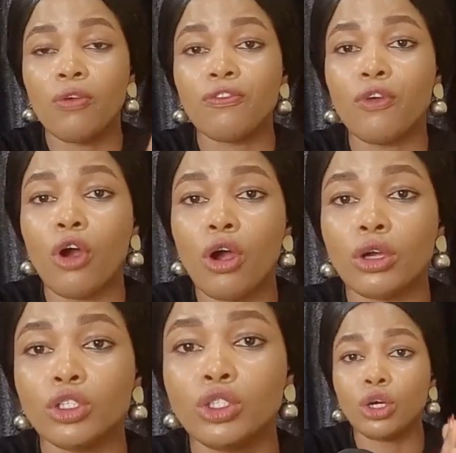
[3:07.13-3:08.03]

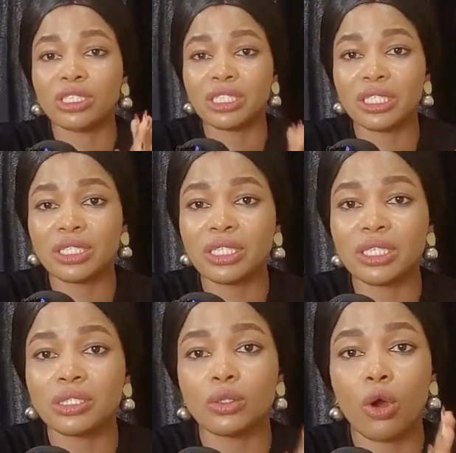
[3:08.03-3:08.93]
for your
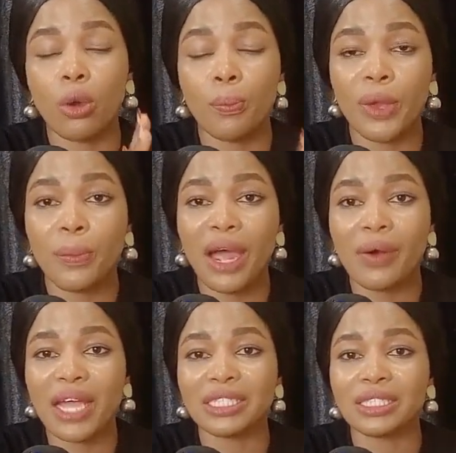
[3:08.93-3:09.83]
thesis or
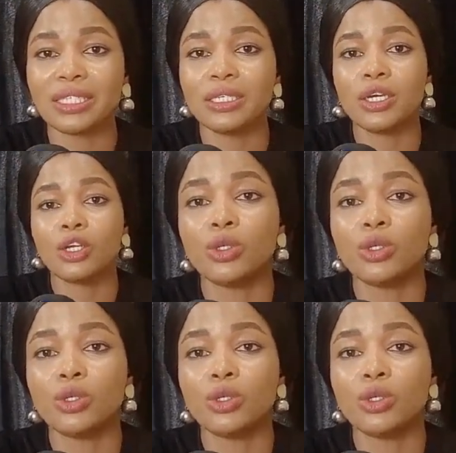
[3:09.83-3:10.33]
paper writing,